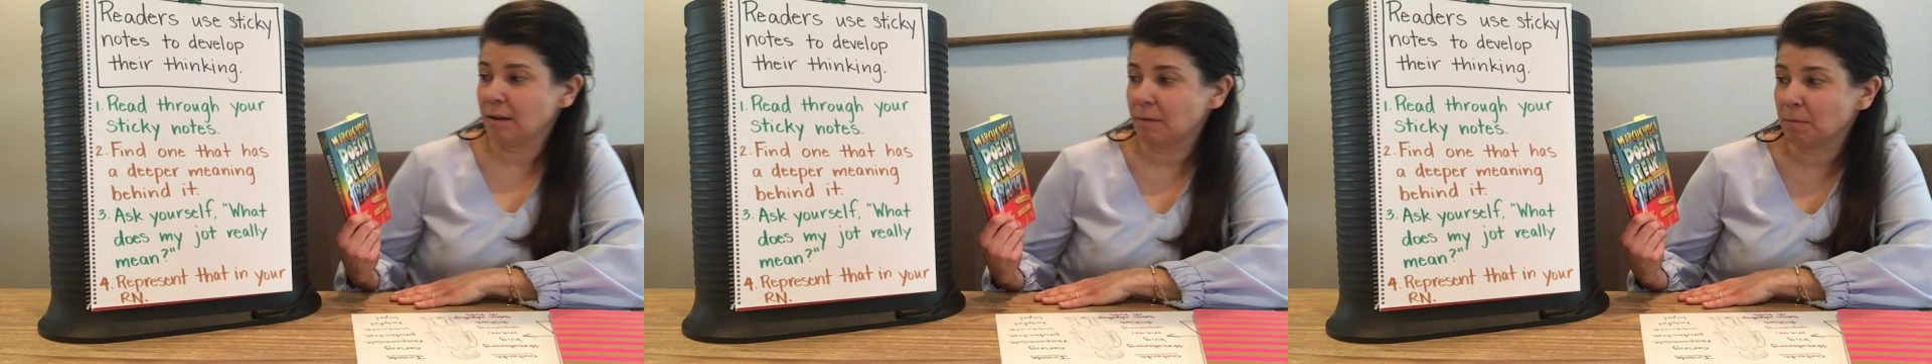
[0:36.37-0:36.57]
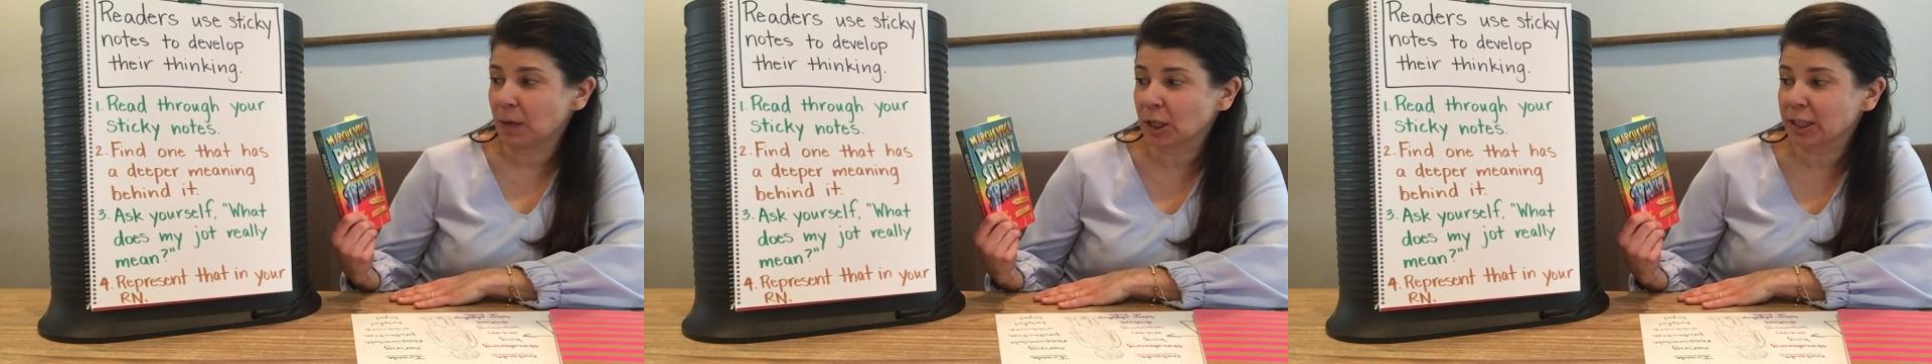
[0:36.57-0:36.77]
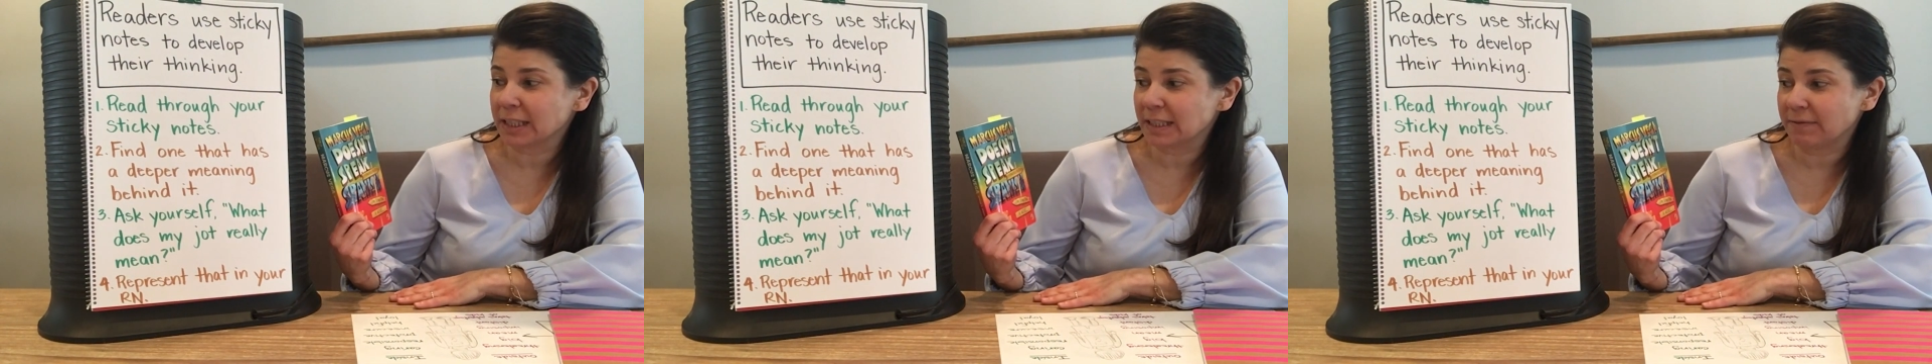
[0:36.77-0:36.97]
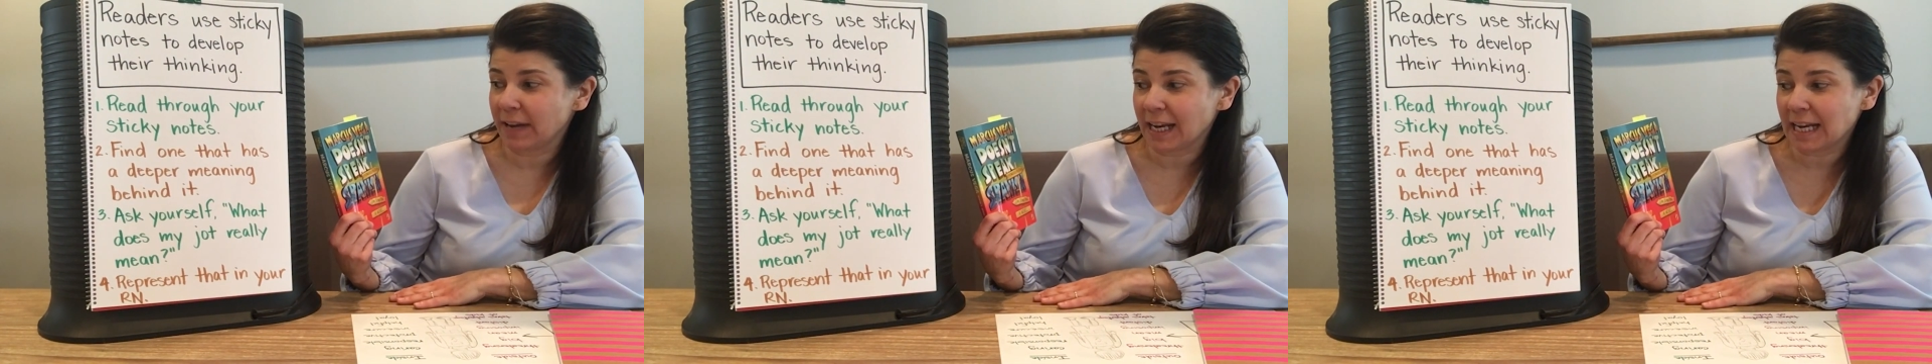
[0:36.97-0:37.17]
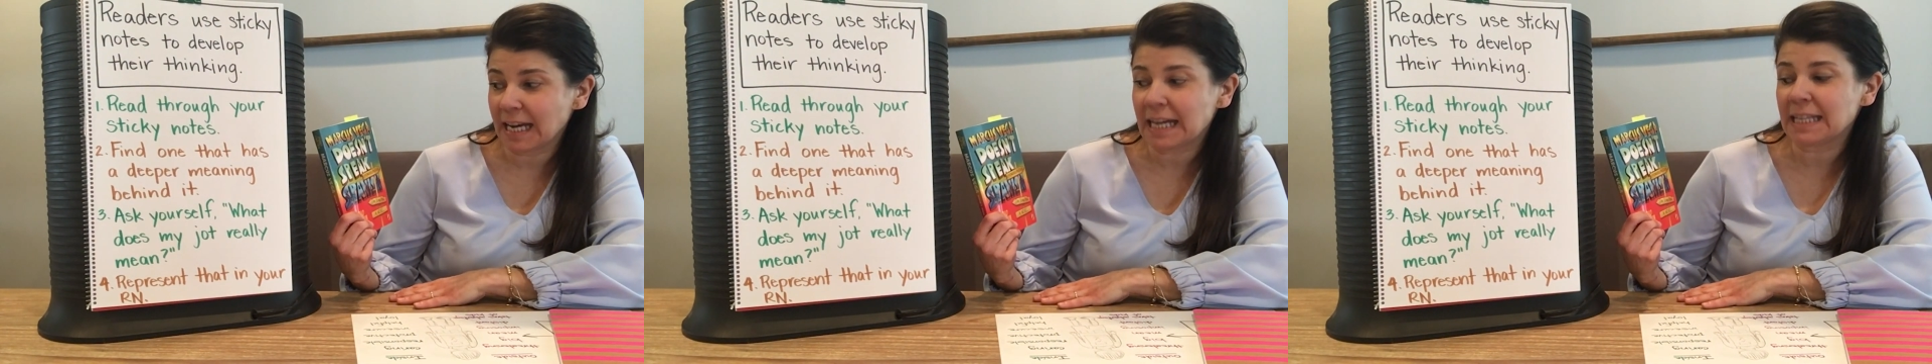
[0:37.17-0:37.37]
Marcus
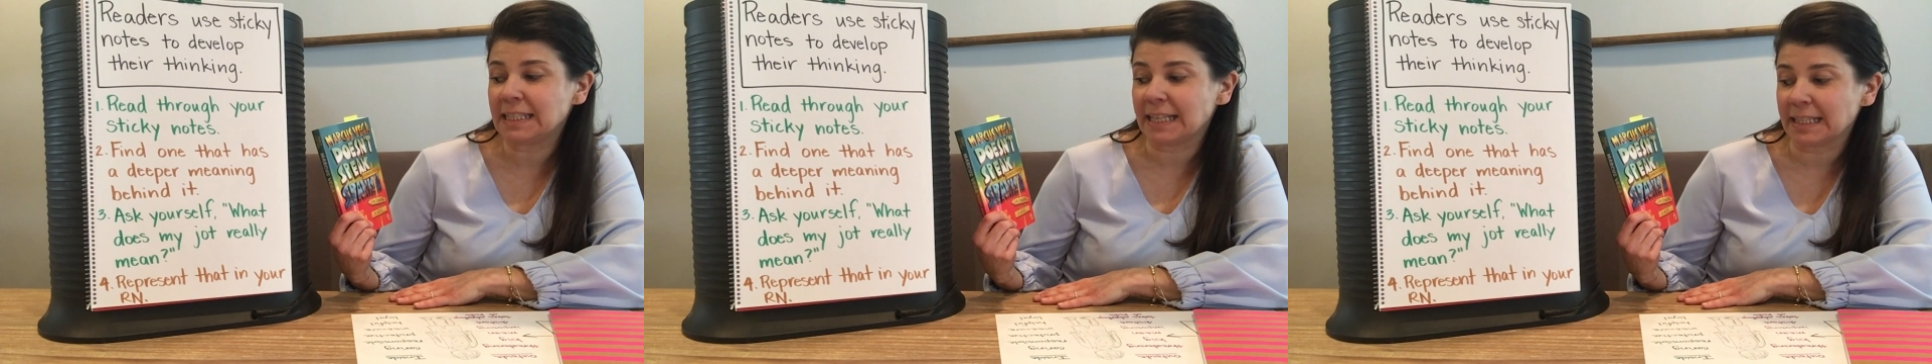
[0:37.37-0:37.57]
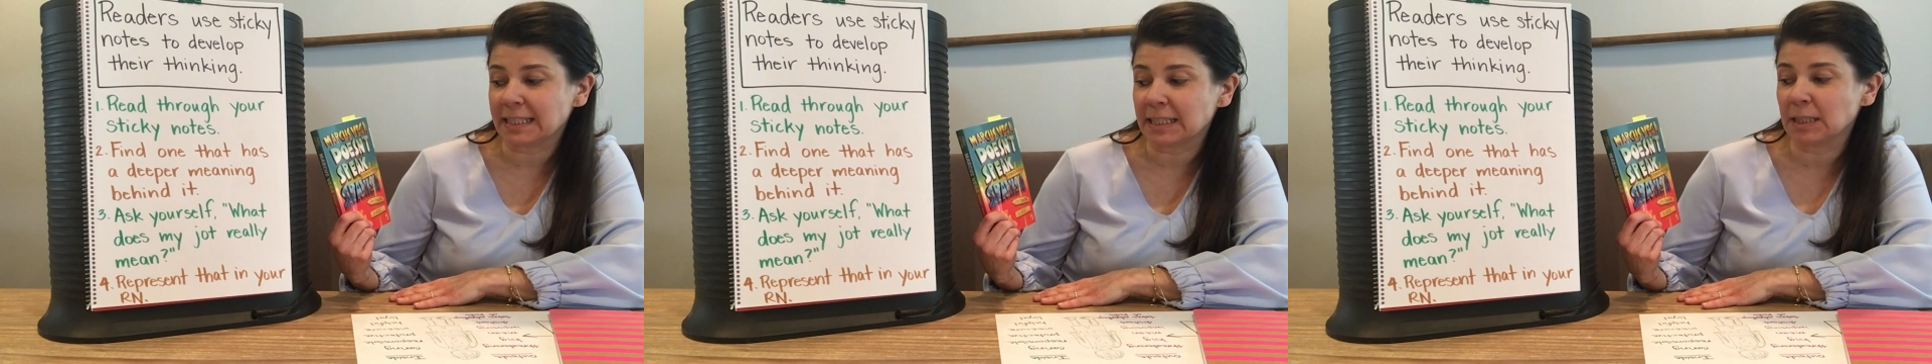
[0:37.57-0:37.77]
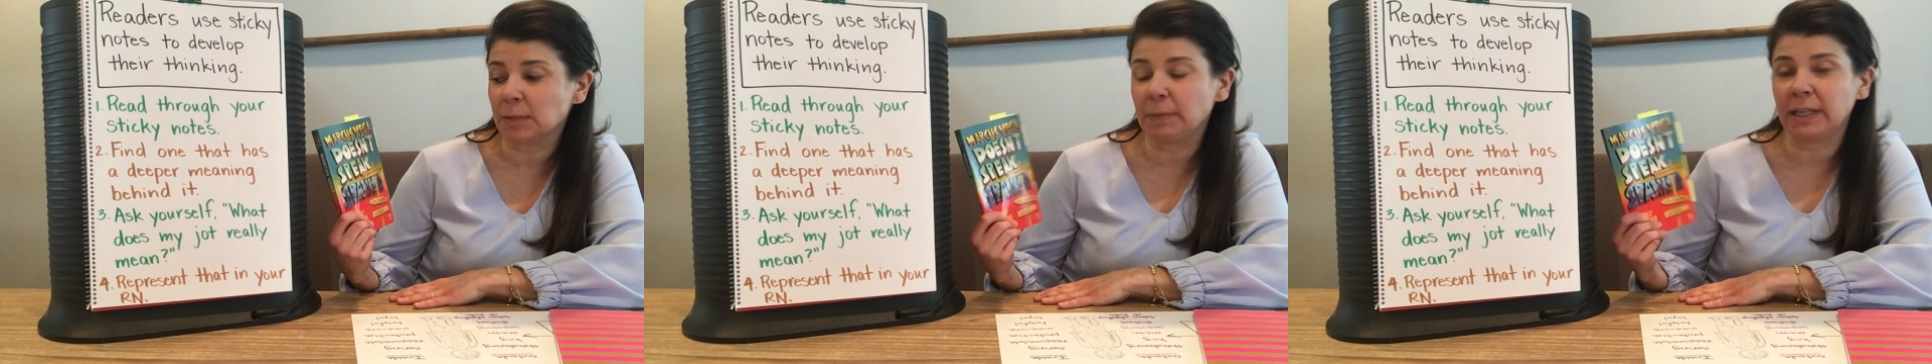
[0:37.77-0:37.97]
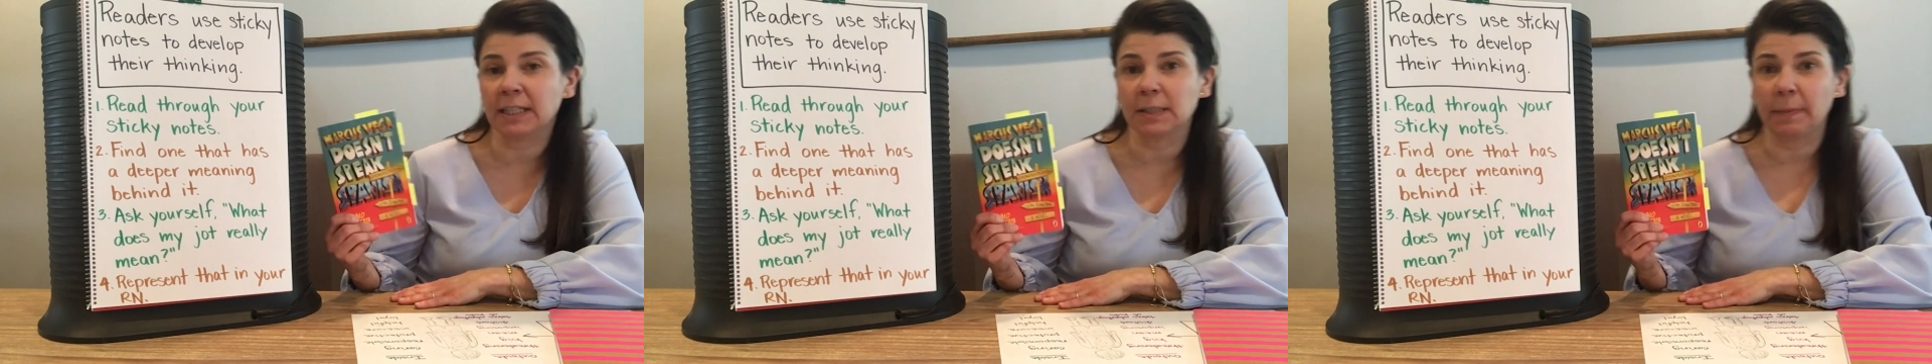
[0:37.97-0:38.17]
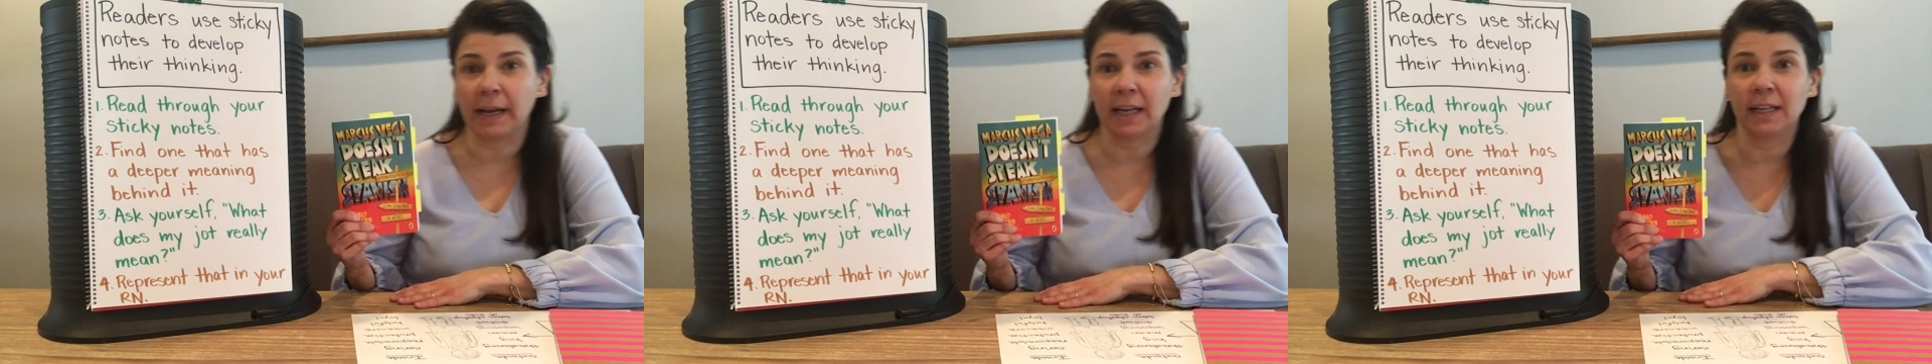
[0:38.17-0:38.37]
Vega Doesn't Speak
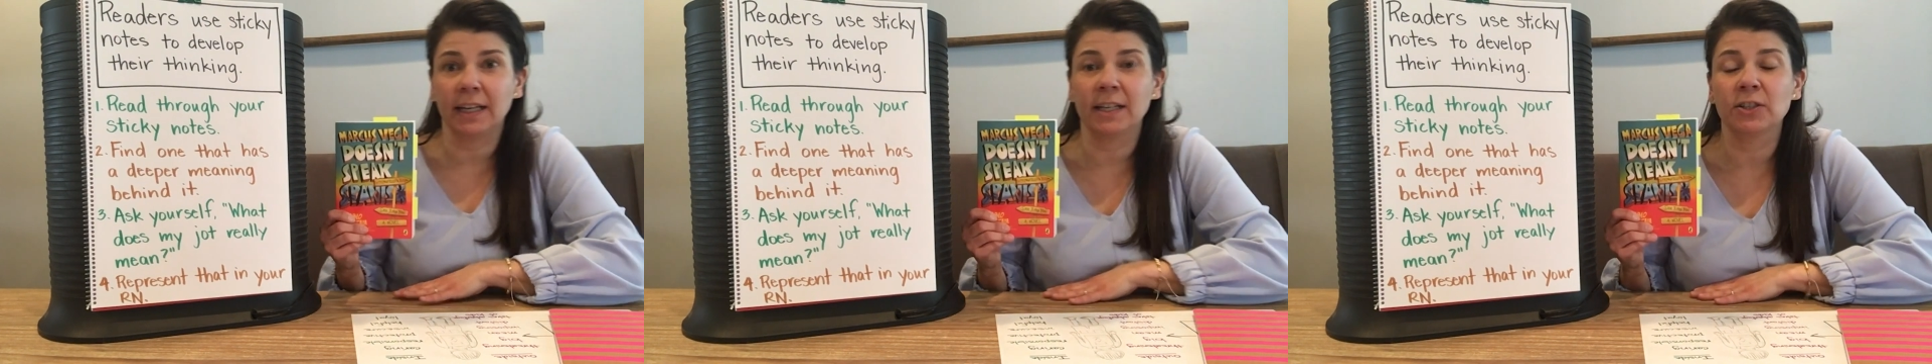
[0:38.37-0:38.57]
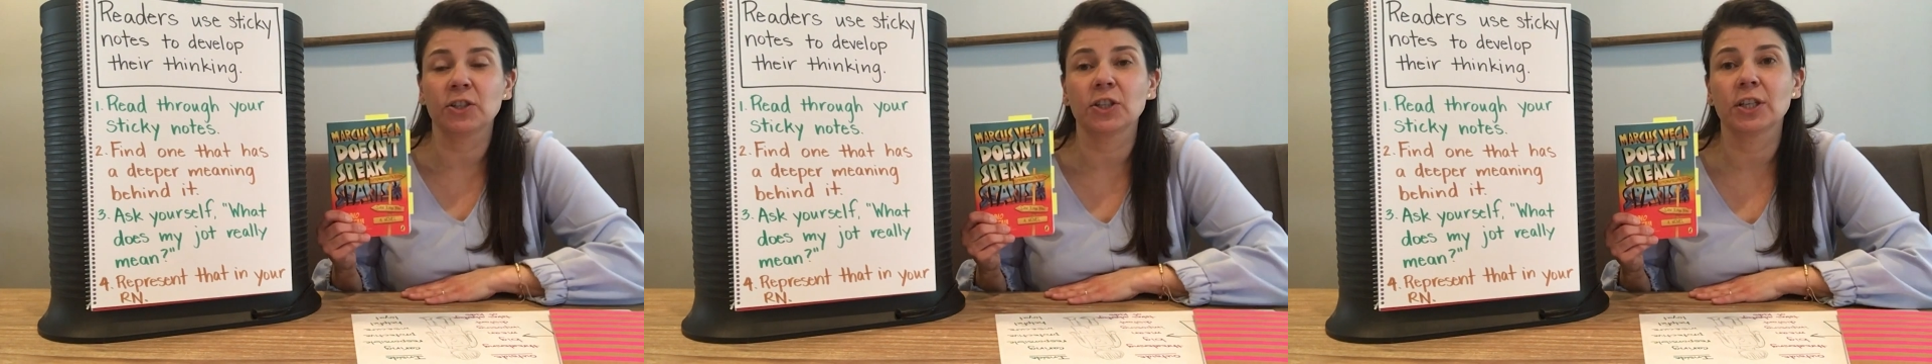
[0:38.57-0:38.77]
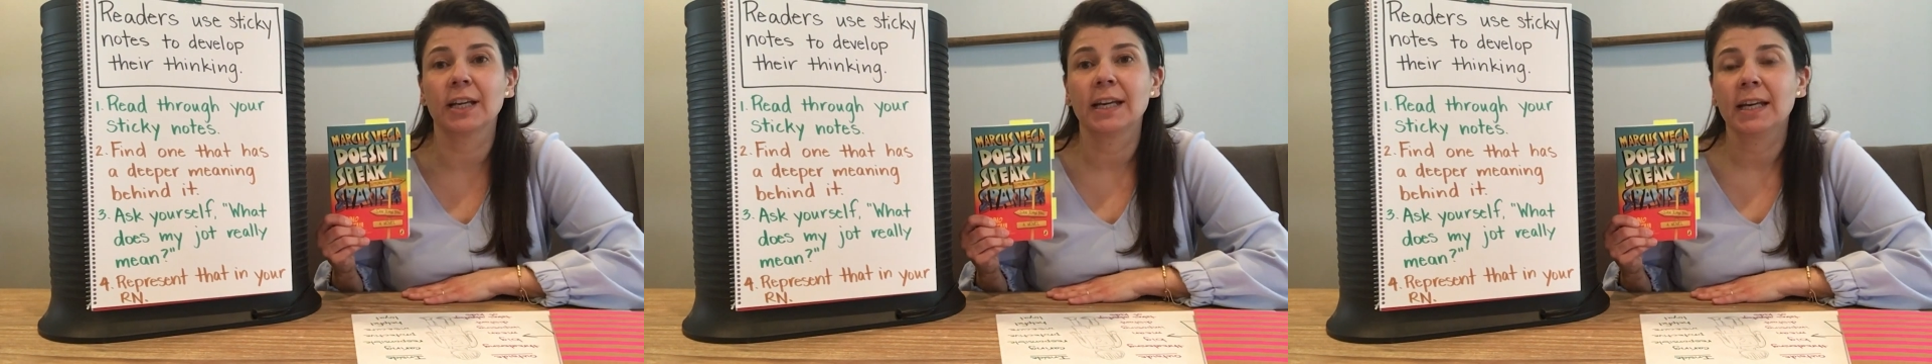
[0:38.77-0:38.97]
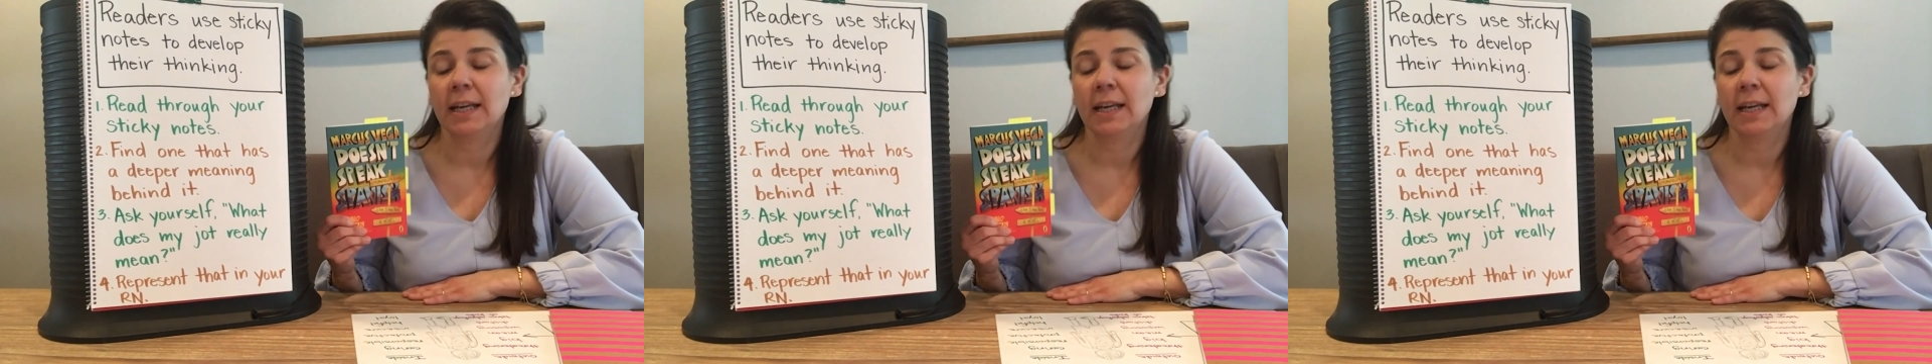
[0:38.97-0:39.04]
Spanish